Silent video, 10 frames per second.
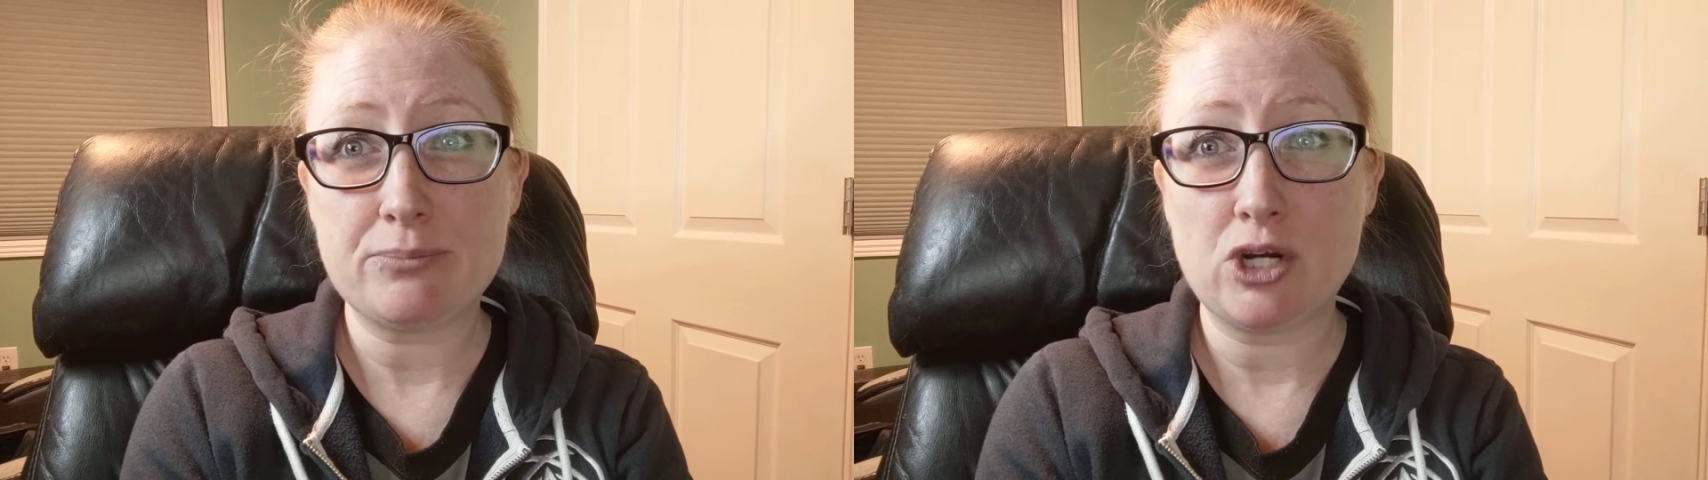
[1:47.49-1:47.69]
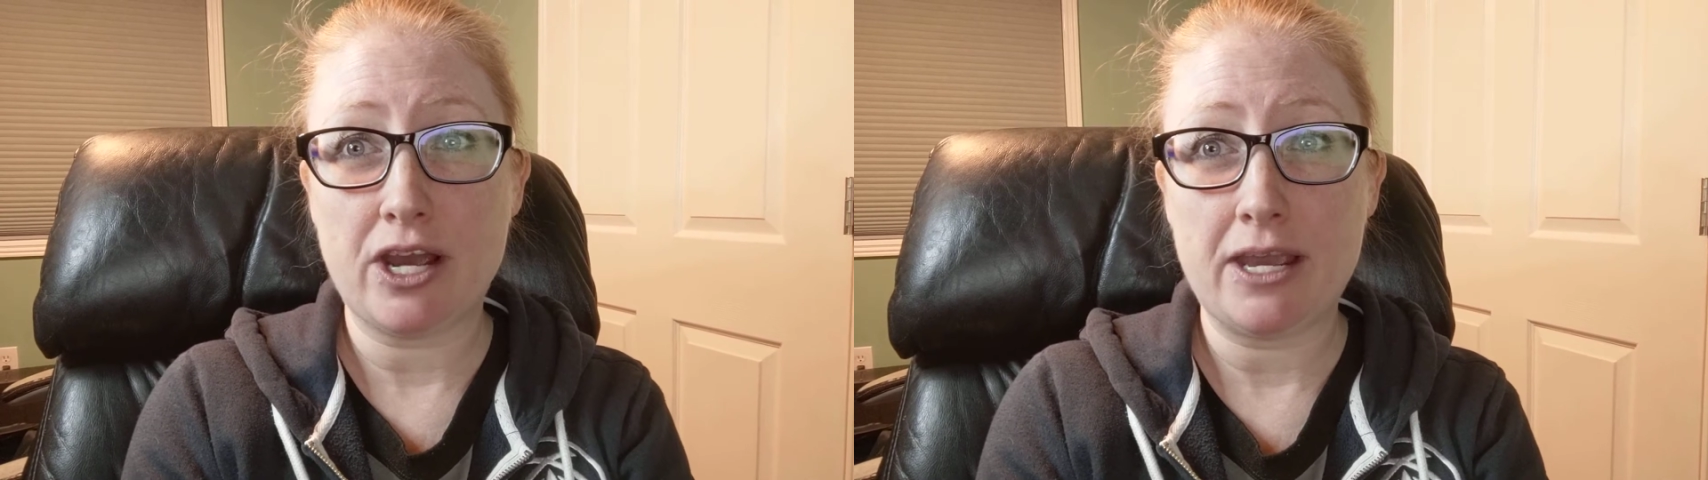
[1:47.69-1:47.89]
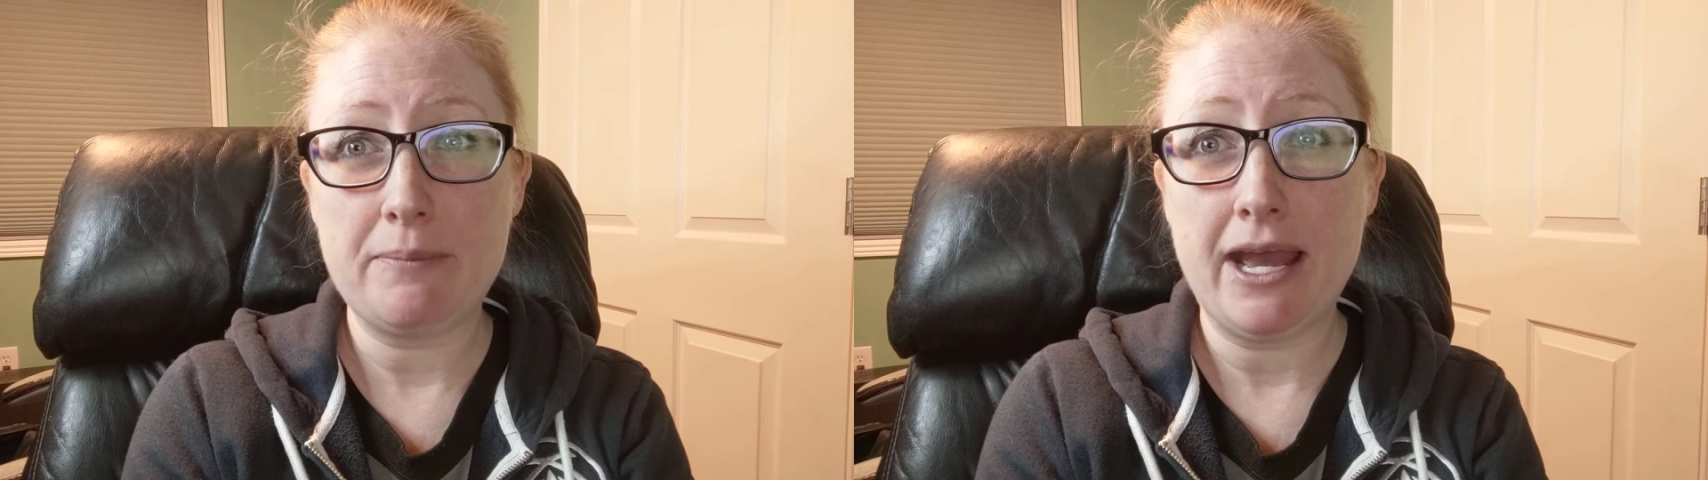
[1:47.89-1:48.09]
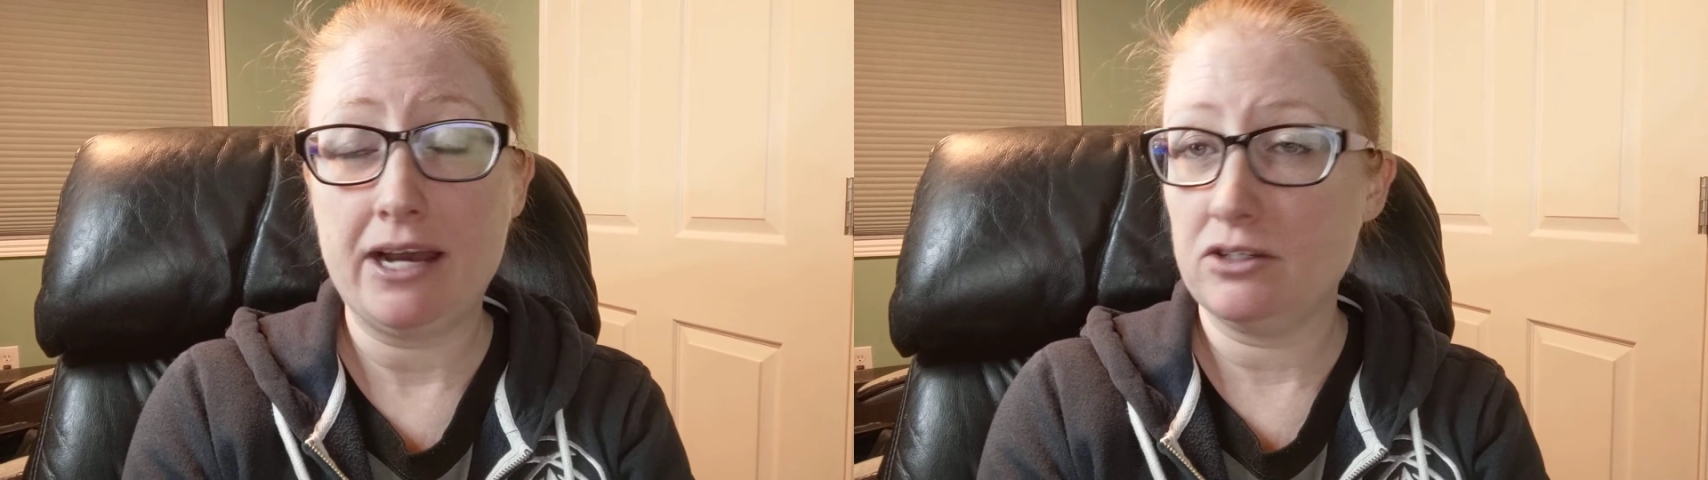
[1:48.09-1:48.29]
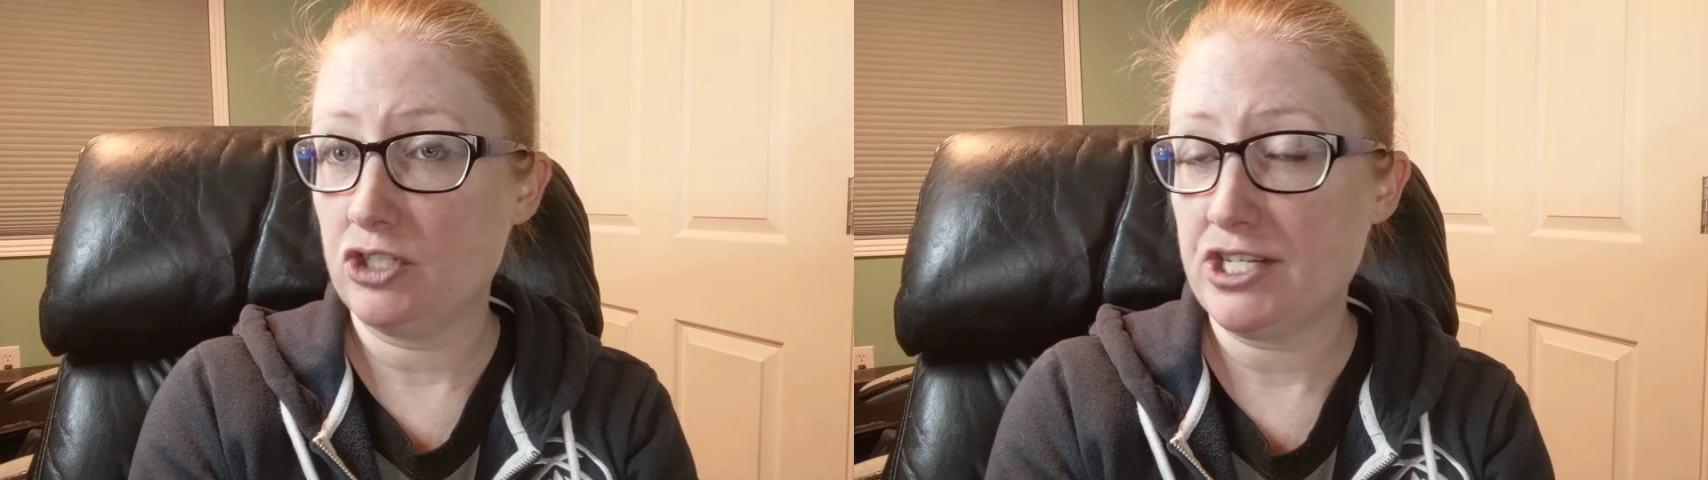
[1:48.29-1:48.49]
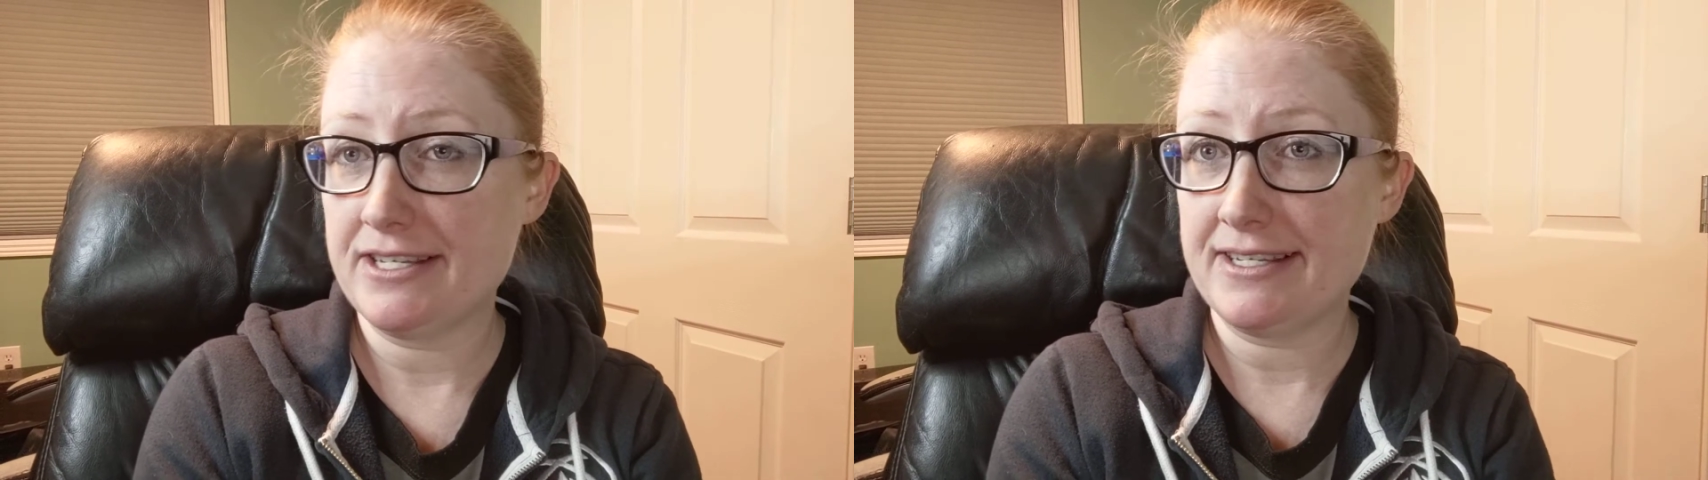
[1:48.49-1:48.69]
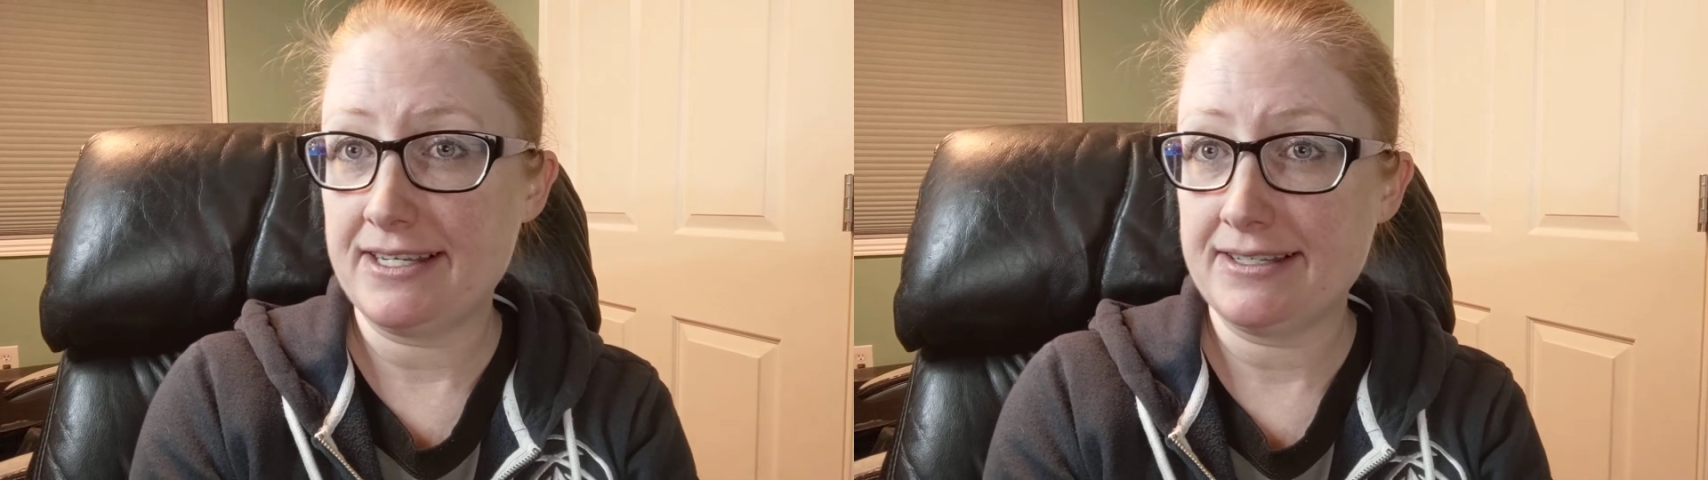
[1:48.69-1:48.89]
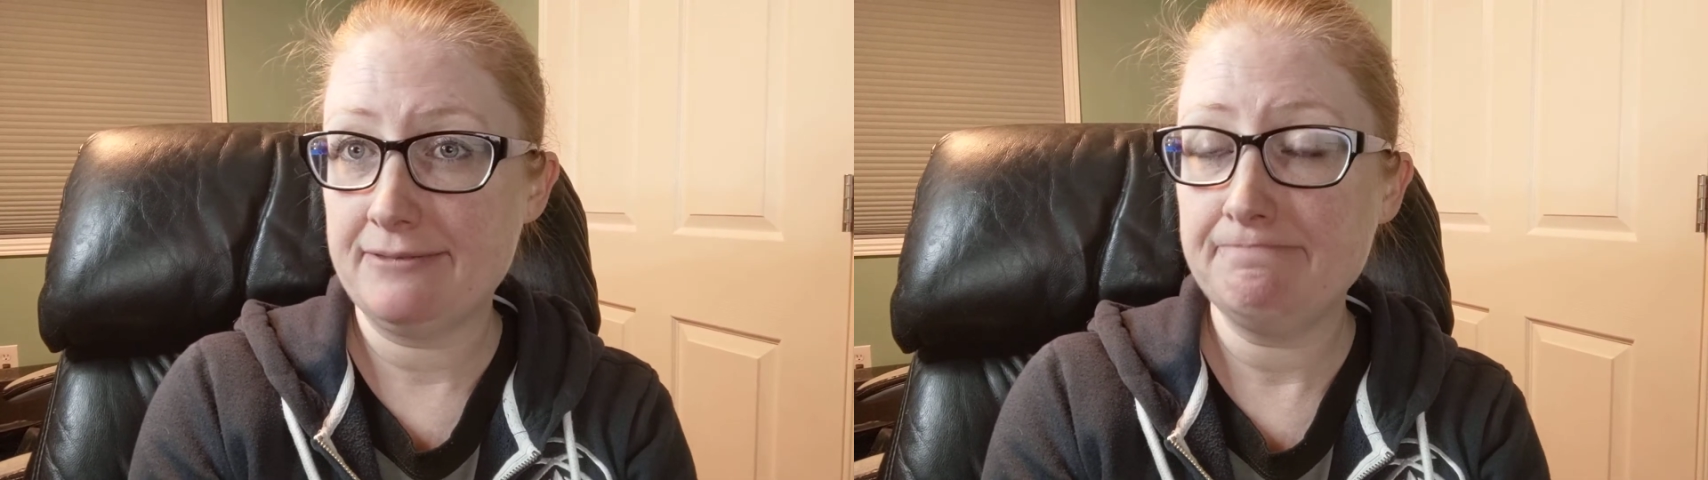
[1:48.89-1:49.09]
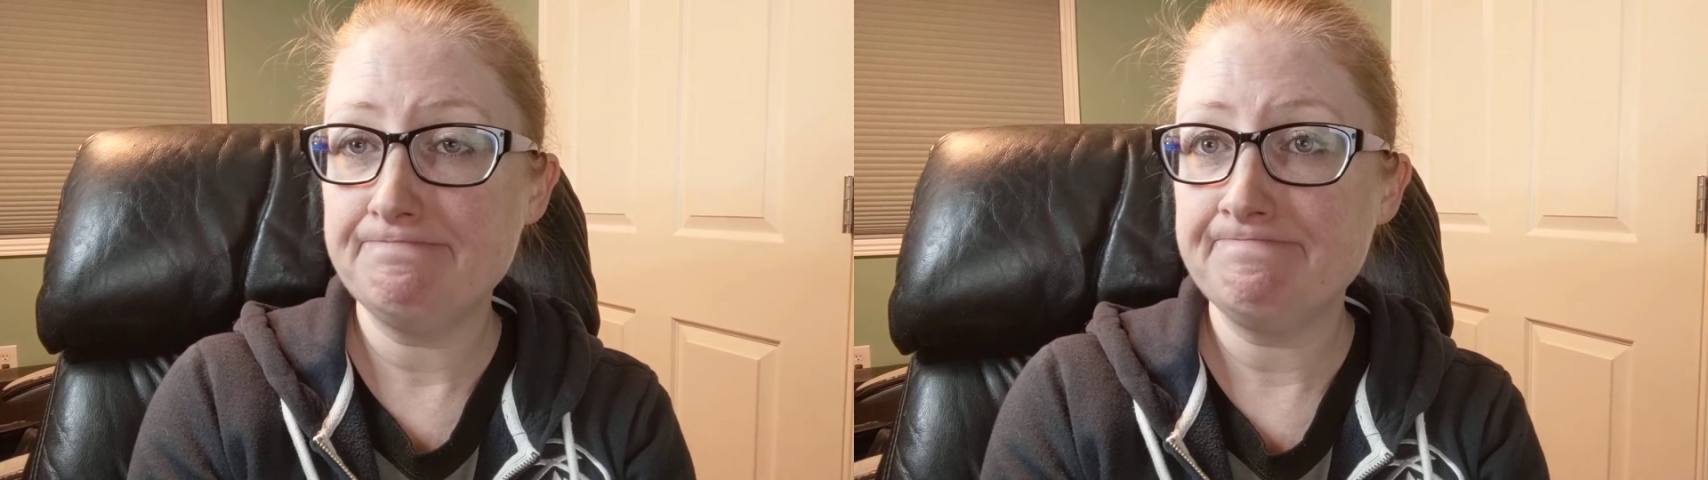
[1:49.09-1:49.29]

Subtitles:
prime allergy season,